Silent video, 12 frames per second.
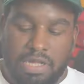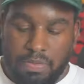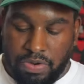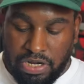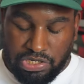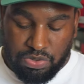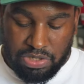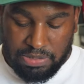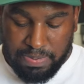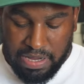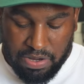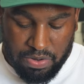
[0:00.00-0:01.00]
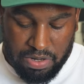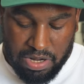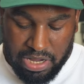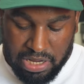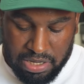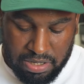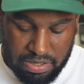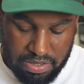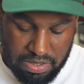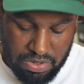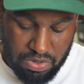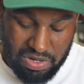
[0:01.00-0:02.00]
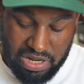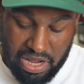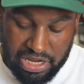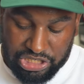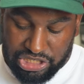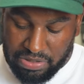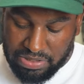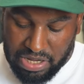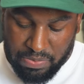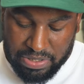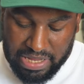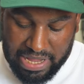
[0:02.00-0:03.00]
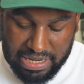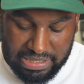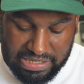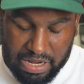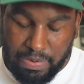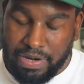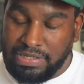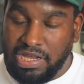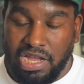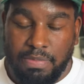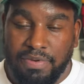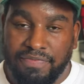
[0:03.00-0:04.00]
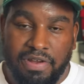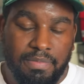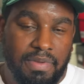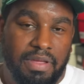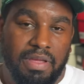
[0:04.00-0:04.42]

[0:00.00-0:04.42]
up, when I saw this pair online on IG, I was like, what the hell is that? Where is that coming from?